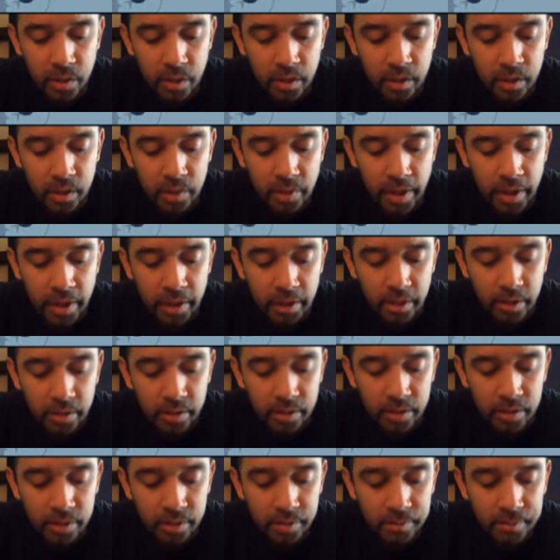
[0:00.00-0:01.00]
truck
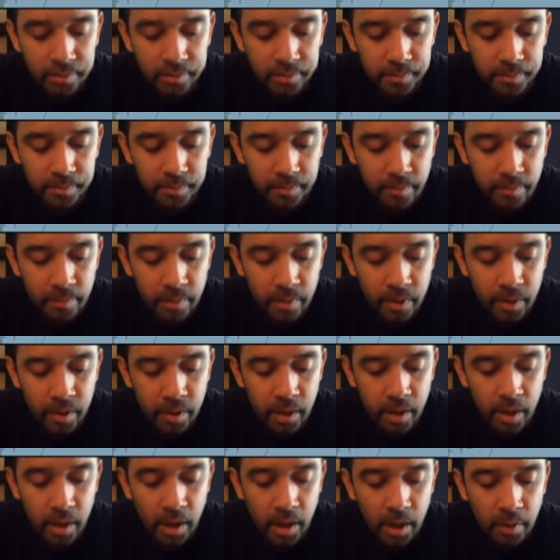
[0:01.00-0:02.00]
tractors.
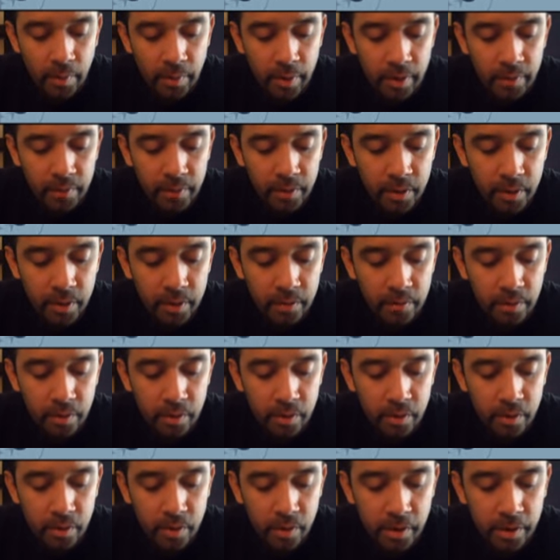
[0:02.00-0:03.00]
However,
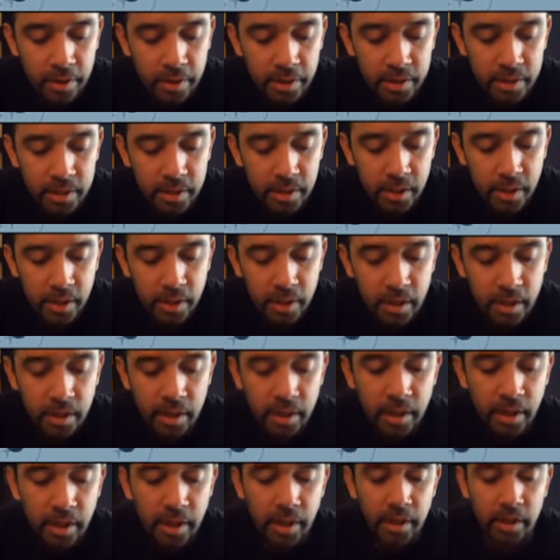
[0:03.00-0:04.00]
converter dollies
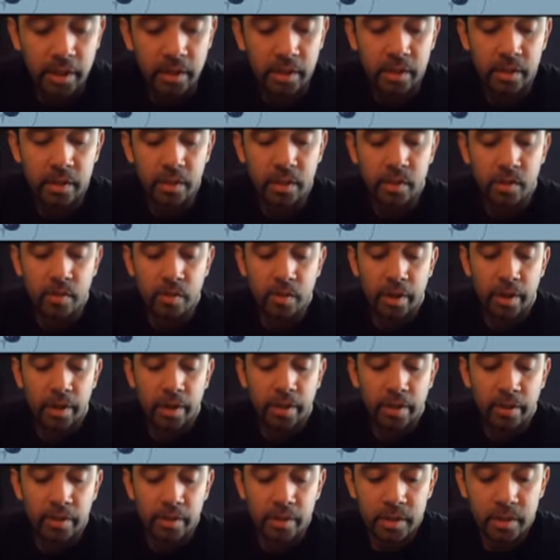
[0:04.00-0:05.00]
and
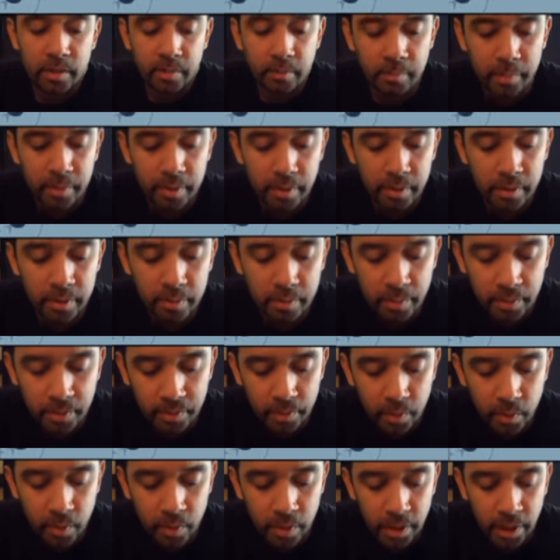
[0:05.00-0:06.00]
trailers built
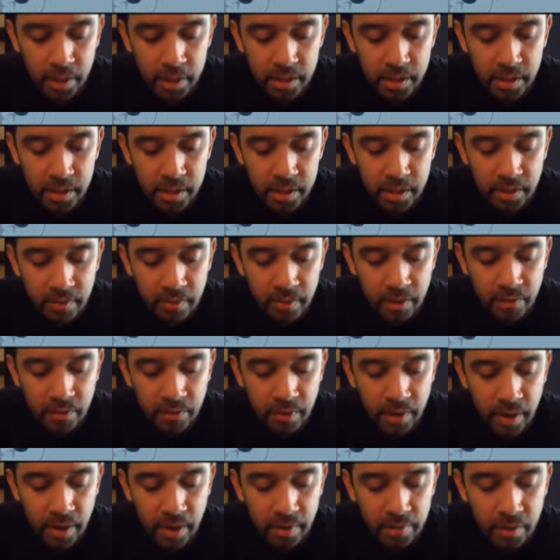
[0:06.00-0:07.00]
before
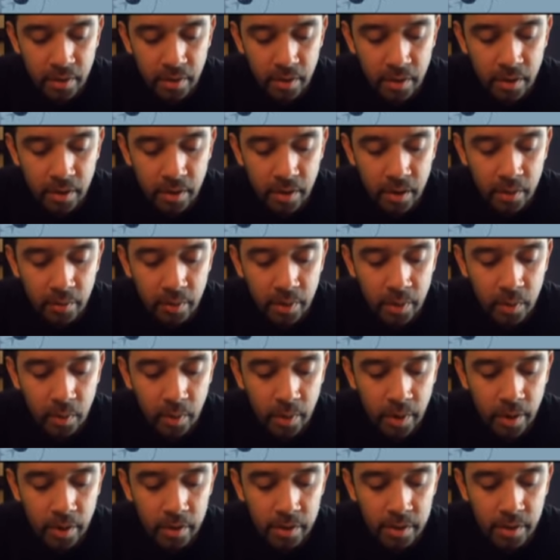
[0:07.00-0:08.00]
1975 are not
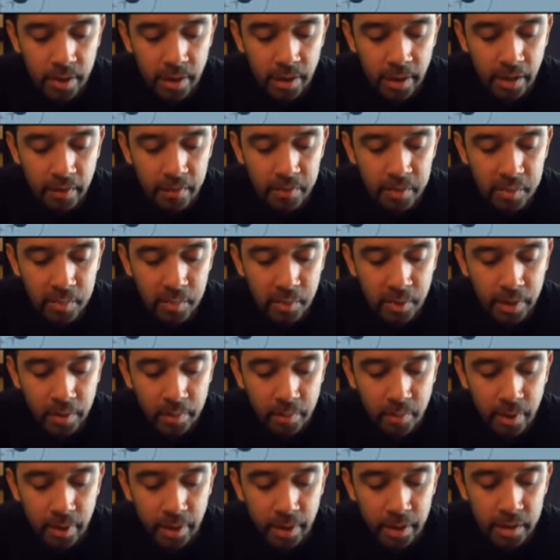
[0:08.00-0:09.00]
required to have
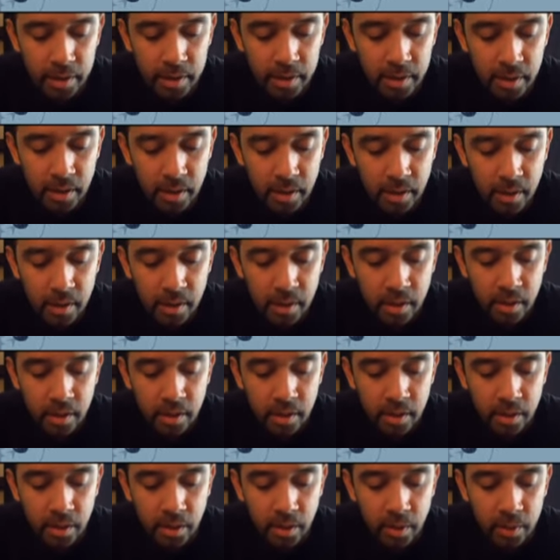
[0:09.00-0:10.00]
spring brakes.
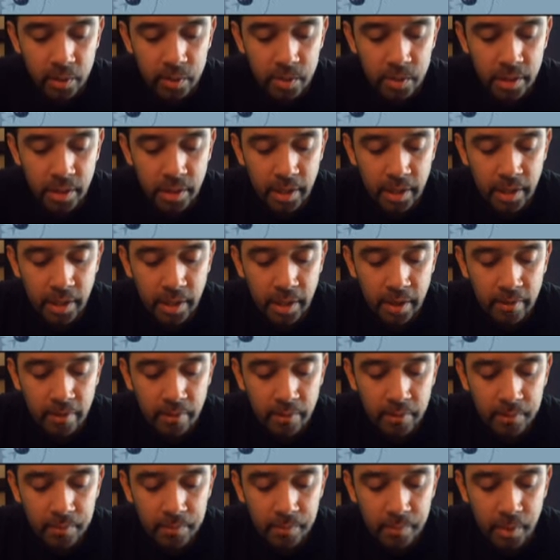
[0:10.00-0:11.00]
Those that
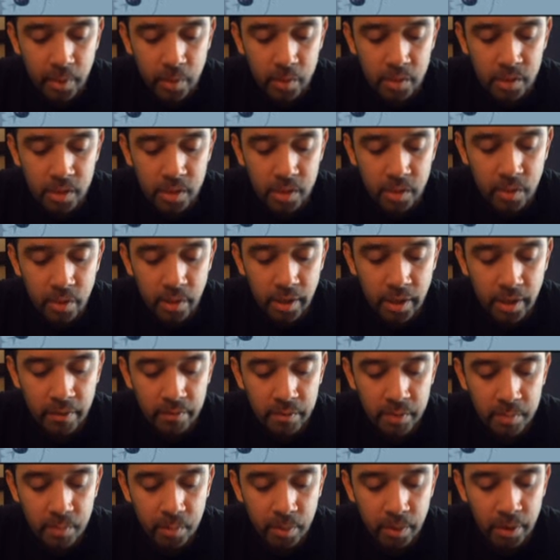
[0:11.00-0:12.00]
do not
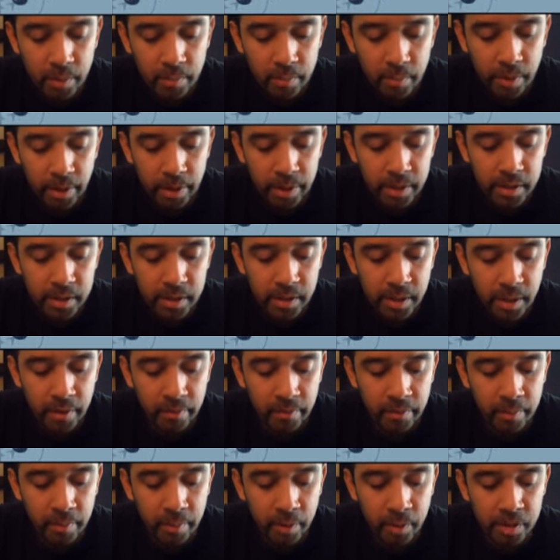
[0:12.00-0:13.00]
have spring brakes
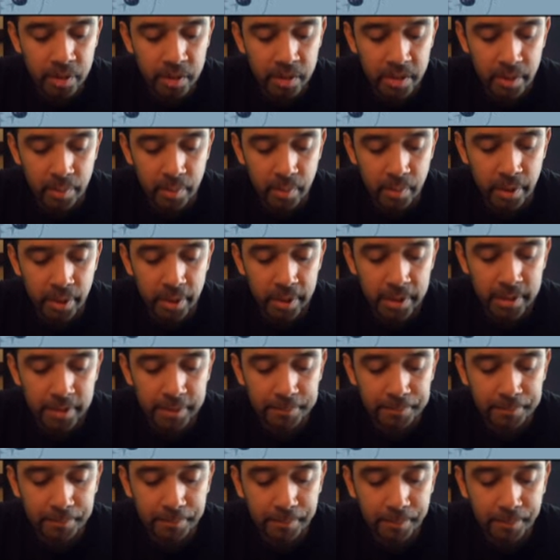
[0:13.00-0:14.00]
have emergency
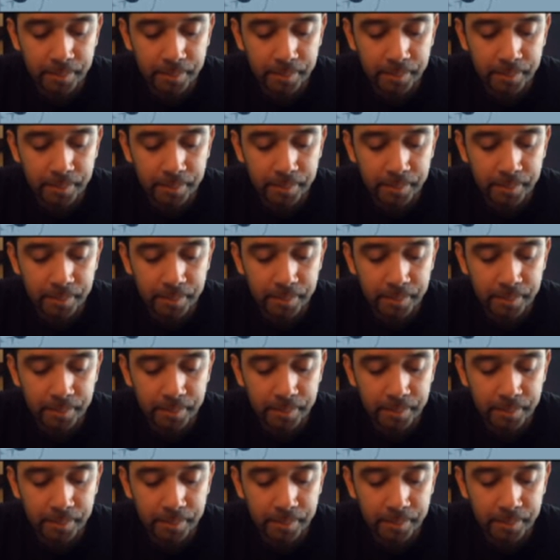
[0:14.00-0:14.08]
brakes,